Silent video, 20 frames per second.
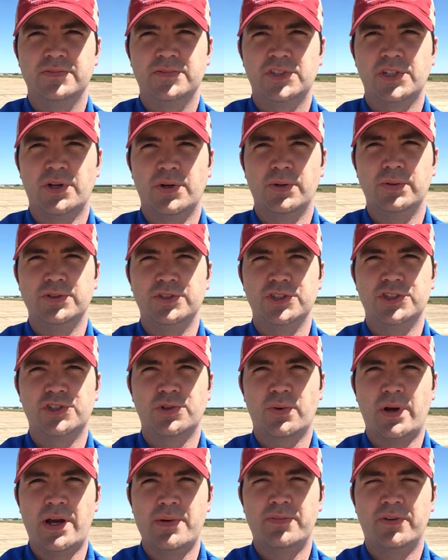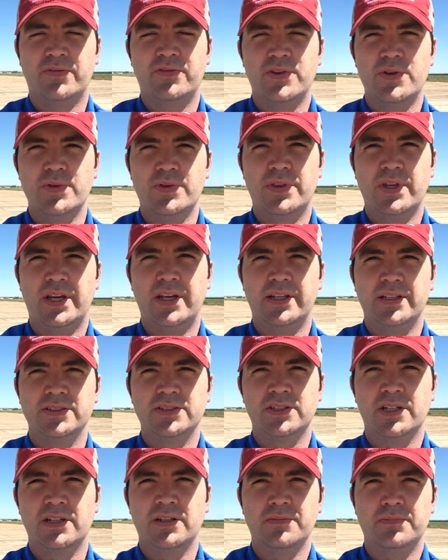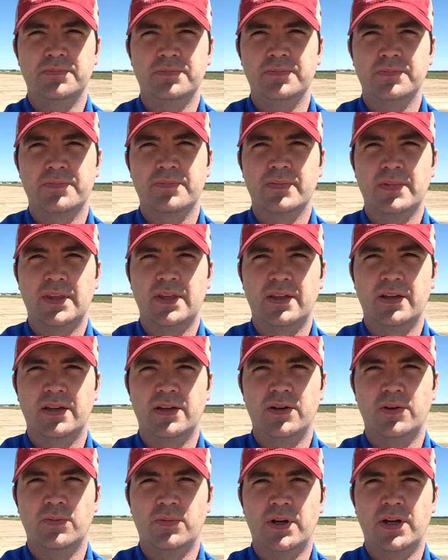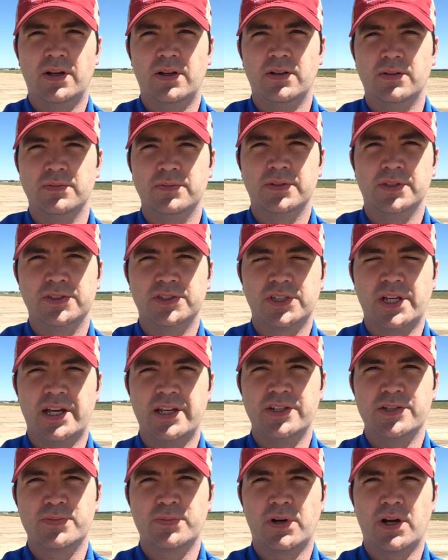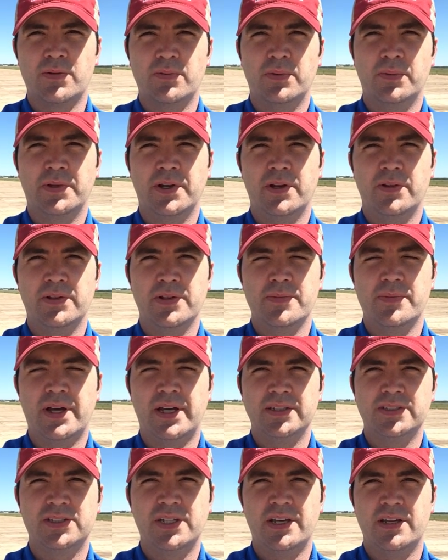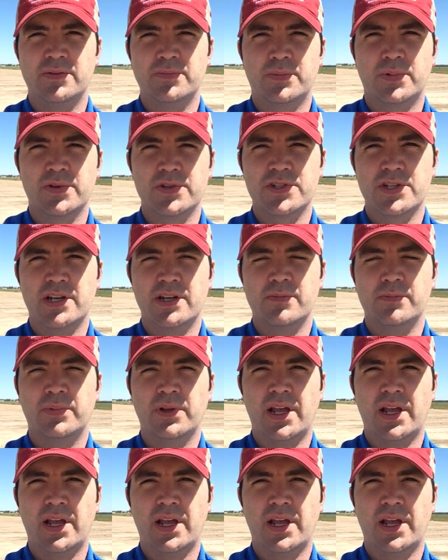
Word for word: So just to wrap a few things up, uh, while the state is probably only about 10%